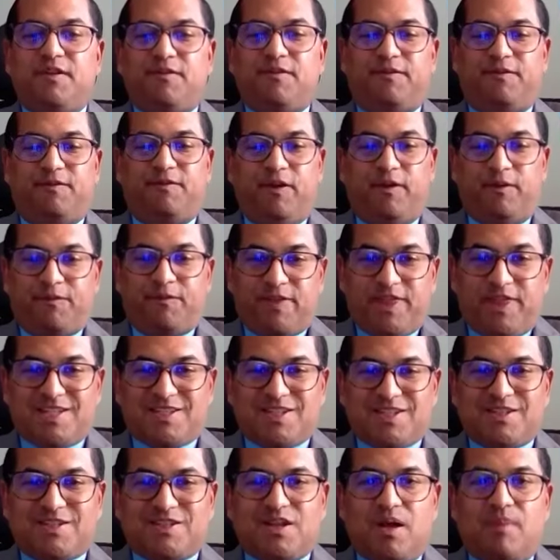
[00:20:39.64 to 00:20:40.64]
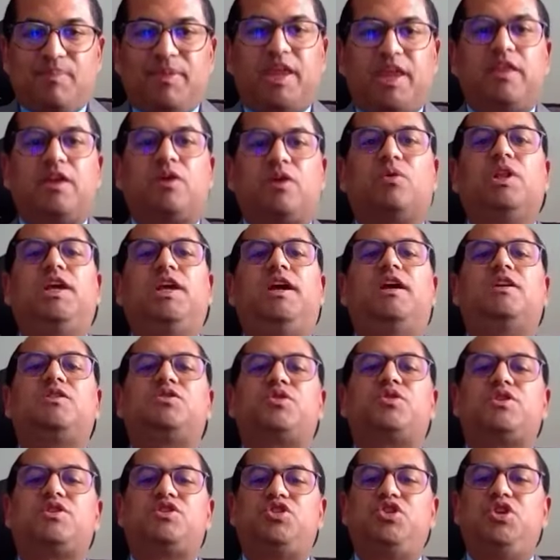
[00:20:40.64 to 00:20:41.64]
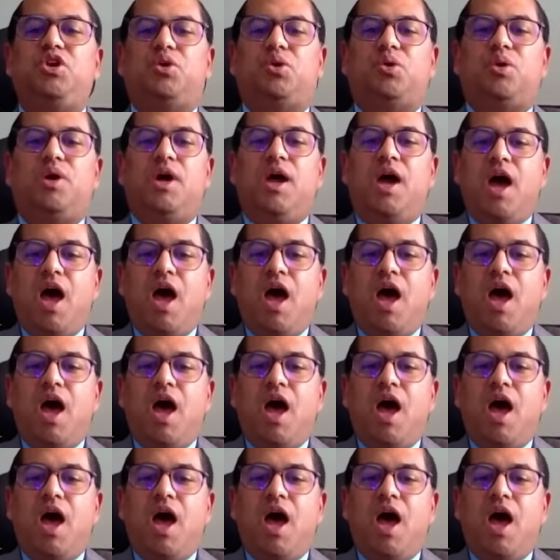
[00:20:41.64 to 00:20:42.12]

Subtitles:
if this is something that really interests you,